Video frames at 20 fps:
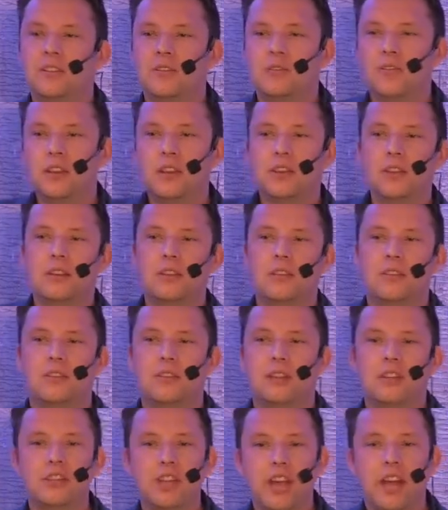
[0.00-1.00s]

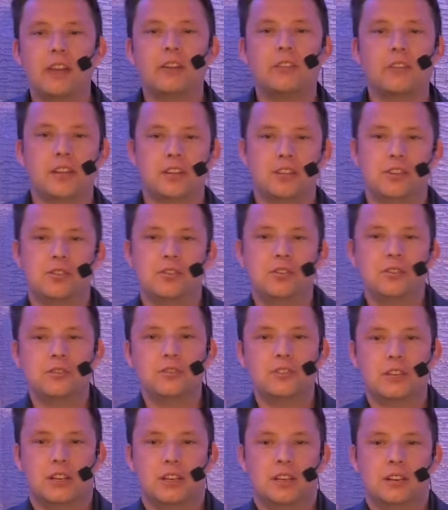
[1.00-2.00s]
the channel that you're
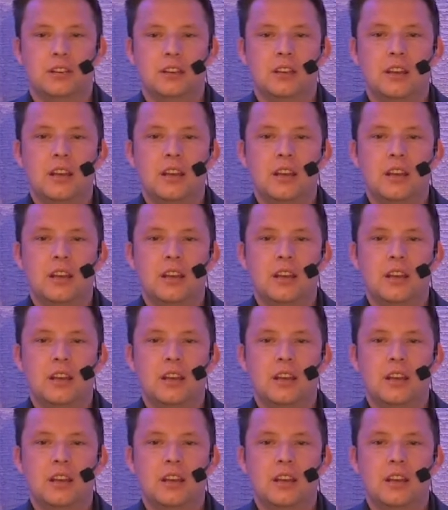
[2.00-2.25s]
using.